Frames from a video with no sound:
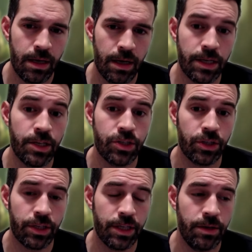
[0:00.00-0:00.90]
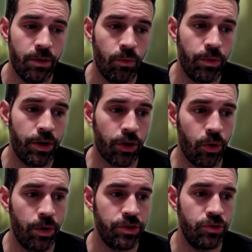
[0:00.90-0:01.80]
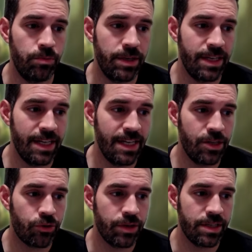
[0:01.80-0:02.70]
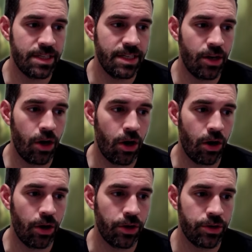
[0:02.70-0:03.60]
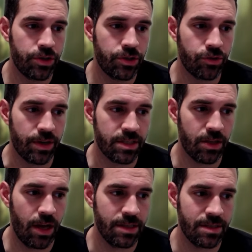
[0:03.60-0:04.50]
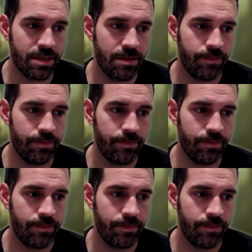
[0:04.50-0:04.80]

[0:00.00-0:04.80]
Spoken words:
Additionally, we are going to be increasing our stress slots.